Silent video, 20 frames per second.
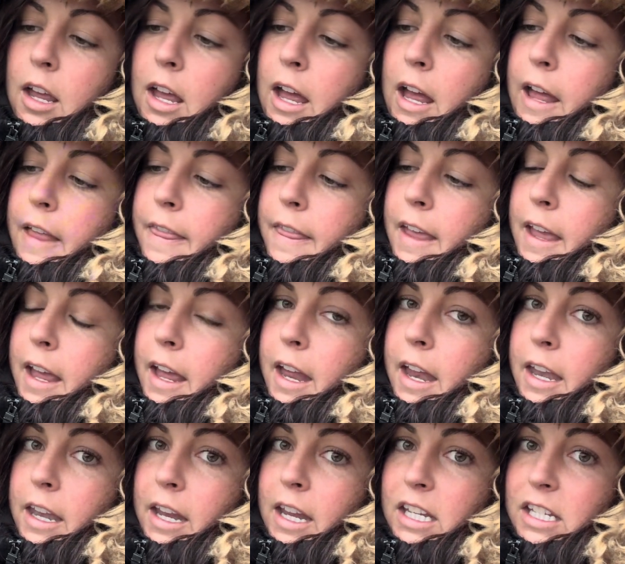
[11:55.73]
and
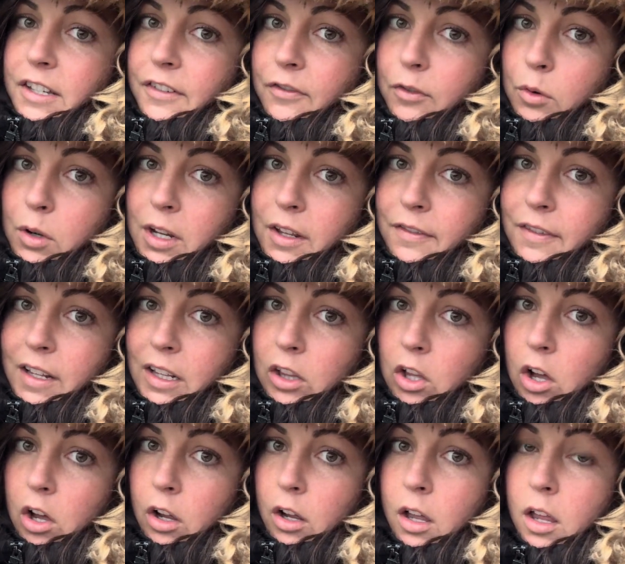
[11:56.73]
then it's 40 feet
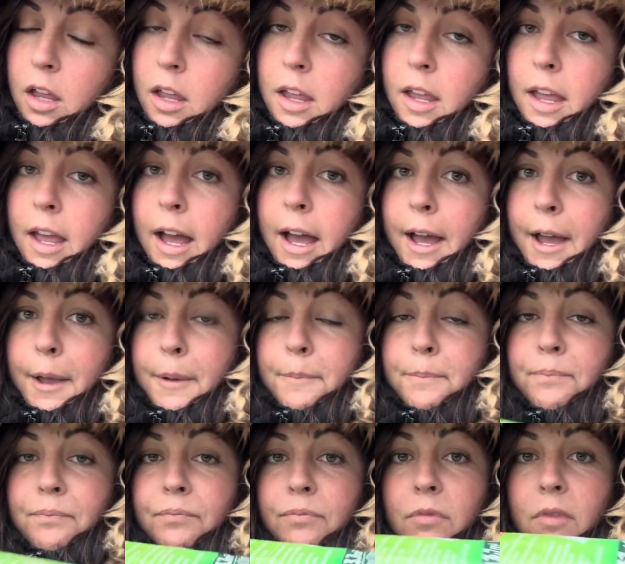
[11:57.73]
long.
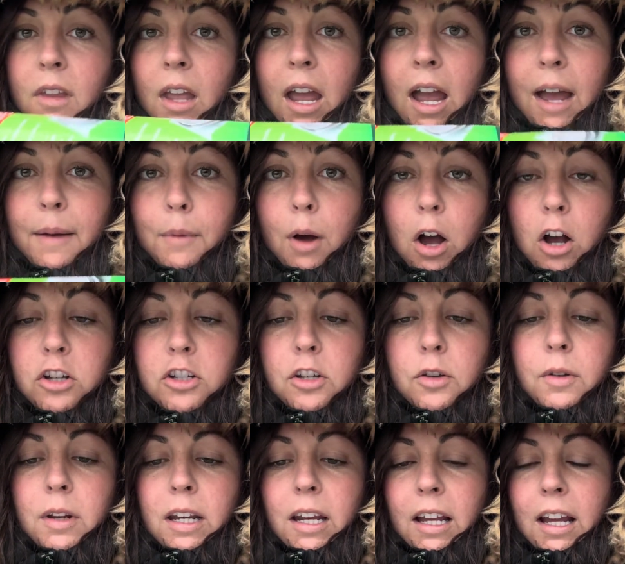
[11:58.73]
I'm
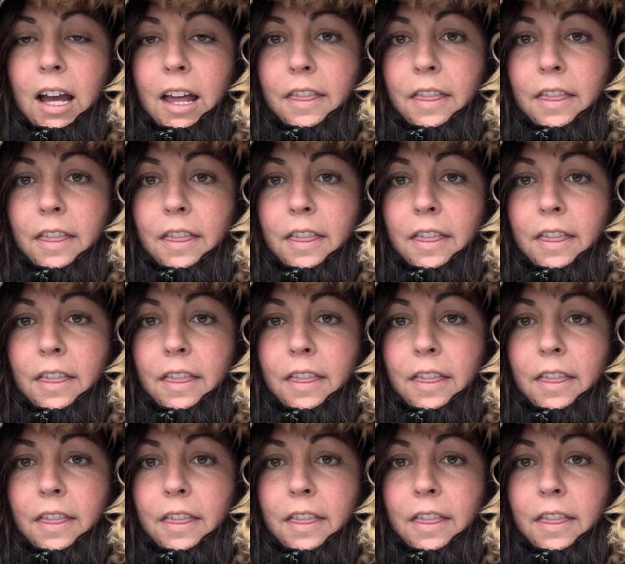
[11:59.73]
also gonna cut